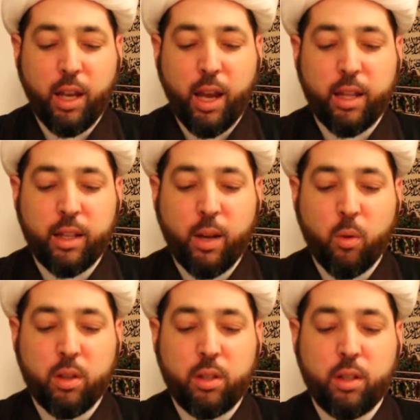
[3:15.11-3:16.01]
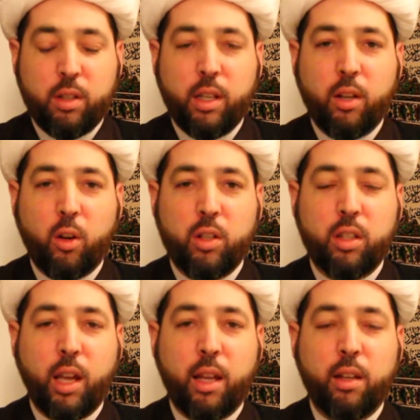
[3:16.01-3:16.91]
and they would see her
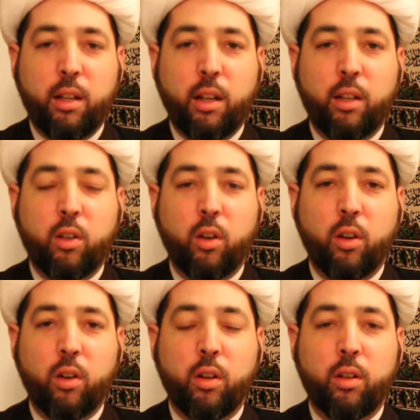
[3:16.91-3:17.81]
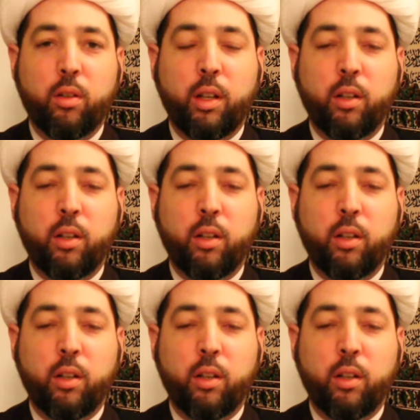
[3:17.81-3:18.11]
standing in her